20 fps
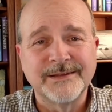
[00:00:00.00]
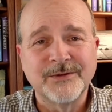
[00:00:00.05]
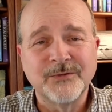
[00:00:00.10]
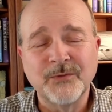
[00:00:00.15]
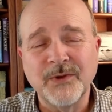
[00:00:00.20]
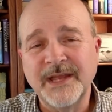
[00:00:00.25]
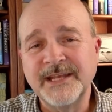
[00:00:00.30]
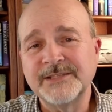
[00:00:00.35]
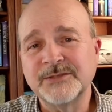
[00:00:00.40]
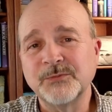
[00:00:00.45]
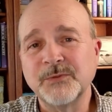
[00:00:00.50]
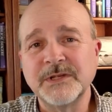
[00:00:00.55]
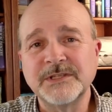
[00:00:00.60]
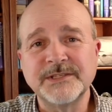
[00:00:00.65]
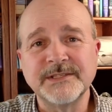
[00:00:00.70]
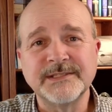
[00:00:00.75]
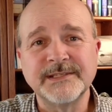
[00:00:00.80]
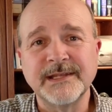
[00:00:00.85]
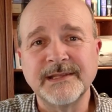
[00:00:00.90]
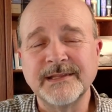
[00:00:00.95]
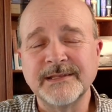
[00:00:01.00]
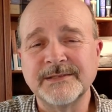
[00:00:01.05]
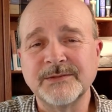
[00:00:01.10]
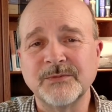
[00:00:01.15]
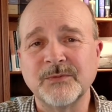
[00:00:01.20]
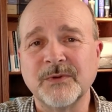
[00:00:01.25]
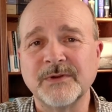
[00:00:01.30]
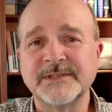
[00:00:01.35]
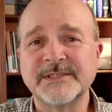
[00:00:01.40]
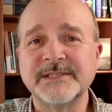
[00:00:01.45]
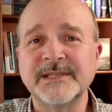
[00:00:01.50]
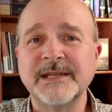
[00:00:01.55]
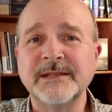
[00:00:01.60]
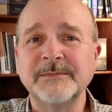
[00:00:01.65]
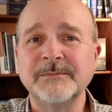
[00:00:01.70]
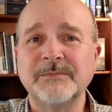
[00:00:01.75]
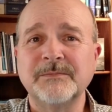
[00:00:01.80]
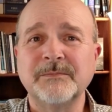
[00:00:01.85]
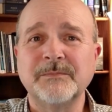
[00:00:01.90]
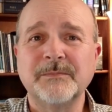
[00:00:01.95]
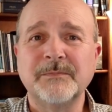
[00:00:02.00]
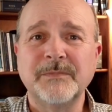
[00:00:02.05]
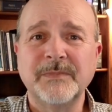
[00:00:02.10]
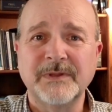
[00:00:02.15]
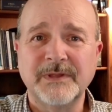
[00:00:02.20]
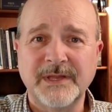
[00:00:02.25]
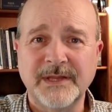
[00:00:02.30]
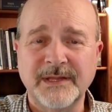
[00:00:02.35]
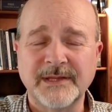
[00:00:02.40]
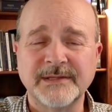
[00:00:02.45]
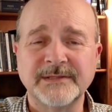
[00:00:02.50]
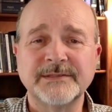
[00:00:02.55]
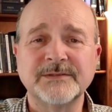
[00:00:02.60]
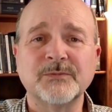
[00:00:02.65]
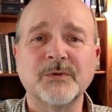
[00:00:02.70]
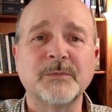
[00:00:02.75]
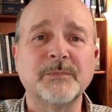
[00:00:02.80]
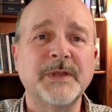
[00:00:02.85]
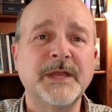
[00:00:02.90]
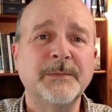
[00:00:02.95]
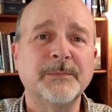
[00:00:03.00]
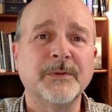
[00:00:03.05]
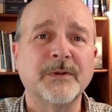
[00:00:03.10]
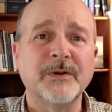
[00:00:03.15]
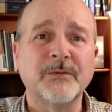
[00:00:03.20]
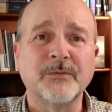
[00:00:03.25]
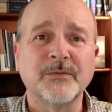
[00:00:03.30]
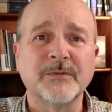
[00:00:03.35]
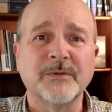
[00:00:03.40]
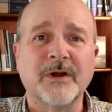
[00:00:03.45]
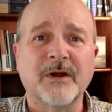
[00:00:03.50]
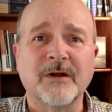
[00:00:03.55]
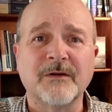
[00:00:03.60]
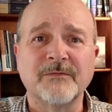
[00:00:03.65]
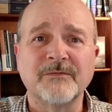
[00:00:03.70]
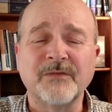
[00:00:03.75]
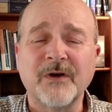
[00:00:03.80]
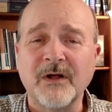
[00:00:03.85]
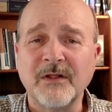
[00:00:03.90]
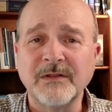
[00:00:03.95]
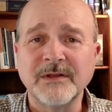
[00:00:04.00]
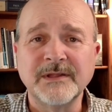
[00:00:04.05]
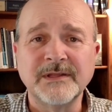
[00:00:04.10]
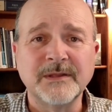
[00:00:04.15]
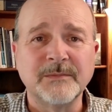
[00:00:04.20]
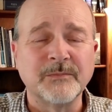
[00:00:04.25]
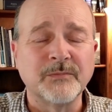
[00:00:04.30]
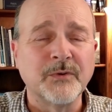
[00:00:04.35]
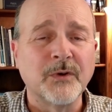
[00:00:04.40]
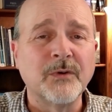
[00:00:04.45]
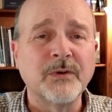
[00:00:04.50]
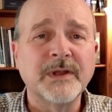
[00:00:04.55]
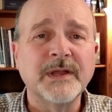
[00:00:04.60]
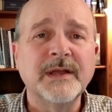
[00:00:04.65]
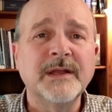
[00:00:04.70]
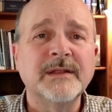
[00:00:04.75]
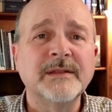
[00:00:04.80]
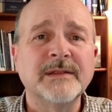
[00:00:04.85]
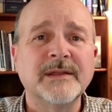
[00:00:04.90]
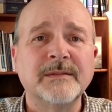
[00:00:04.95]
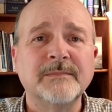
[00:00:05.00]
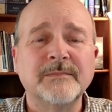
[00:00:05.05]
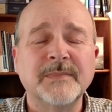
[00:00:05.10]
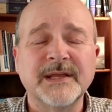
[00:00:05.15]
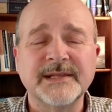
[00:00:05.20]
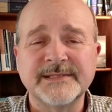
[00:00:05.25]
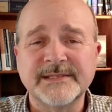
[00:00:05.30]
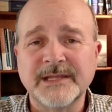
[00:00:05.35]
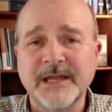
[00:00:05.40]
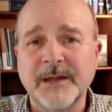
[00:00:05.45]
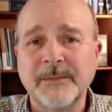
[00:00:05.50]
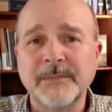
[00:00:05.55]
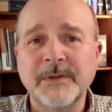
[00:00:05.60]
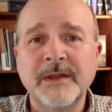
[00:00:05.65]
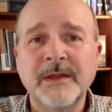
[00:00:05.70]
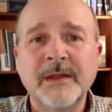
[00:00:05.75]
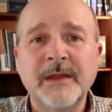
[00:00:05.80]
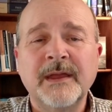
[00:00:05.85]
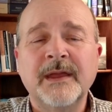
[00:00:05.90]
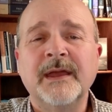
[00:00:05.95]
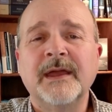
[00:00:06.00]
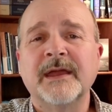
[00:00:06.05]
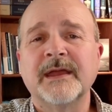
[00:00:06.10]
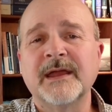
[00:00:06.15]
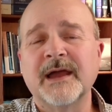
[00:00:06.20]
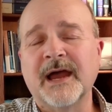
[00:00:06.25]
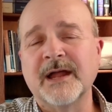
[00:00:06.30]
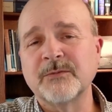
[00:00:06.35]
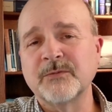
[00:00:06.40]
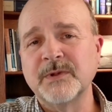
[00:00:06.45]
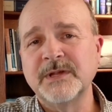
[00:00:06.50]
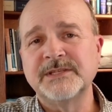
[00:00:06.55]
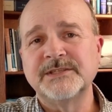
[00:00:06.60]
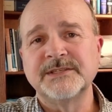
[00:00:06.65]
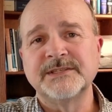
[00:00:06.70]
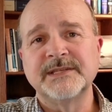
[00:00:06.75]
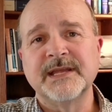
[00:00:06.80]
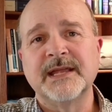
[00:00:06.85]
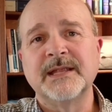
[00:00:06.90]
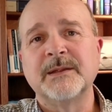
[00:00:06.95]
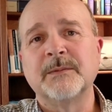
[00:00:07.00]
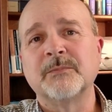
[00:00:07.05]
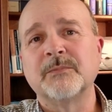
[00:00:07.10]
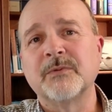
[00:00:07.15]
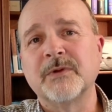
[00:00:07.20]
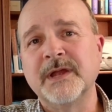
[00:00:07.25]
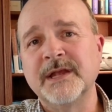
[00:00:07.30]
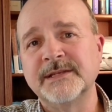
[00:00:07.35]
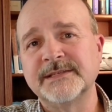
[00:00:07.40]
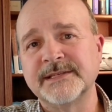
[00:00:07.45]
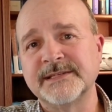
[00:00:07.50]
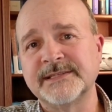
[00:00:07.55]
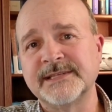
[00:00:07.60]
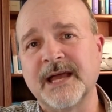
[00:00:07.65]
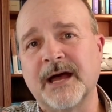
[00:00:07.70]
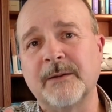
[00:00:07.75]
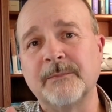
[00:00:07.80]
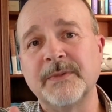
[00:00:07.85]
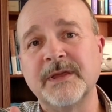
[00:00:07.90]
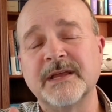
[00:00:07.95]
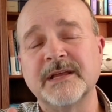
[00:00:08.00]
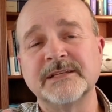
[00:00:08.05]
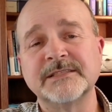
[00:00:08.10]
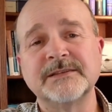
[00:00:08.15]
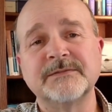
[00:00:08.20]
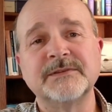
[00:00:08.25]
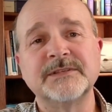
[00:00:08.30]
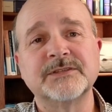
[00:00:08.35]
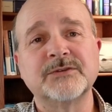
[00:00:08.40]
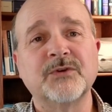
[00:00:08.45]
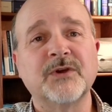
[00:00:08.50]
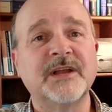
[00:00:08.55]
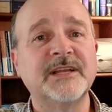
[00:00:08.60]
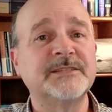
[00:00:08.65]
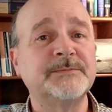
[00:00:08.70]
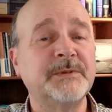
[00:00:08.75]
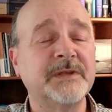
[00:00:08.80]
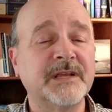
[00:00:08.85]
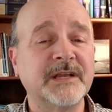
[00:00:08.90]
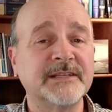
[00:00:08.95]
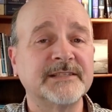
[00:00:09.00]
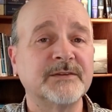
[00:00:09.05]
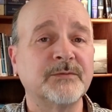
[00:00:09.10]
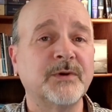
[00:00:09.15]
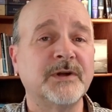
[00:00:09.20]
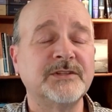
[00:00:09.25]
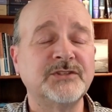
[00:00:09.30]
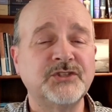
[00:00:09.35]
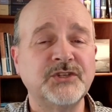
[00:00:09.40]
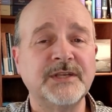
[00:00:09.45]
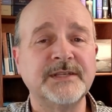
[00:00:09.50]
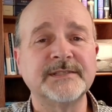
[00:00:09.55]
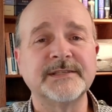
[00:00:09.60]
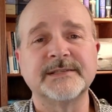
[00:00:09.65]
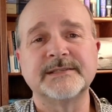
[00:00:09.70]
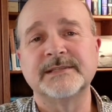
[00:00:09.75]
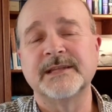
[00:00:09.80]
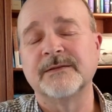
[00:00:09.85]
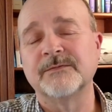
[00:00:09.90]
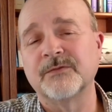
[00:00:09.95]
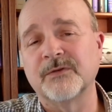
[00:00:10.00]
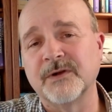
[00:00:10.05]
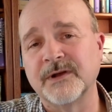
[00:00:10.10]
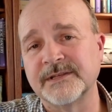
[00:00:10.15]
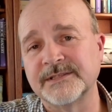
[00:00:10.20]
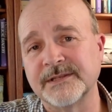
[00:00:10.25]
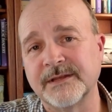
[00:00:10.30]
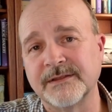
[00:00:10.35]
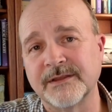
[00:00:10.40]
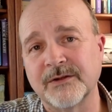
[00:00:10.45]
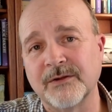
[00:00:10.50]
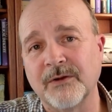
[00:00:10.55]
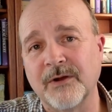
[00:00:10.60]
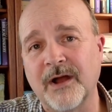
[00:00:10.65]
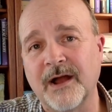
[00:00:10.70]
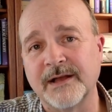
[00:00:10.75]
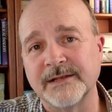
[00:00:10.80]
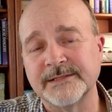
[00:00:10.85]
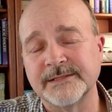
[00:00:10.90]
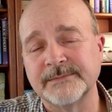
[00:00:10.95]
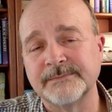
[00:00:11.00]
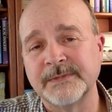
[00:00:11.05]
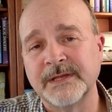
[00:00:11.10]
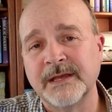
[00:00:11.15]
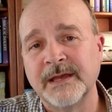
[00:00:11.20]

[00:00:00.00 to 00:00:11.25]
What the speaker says: Grace reaches into where sin is, where people are fallen and broken and messed up. And God reaches in and brings us out because of his grace, because of what Jesus did for us on the cross.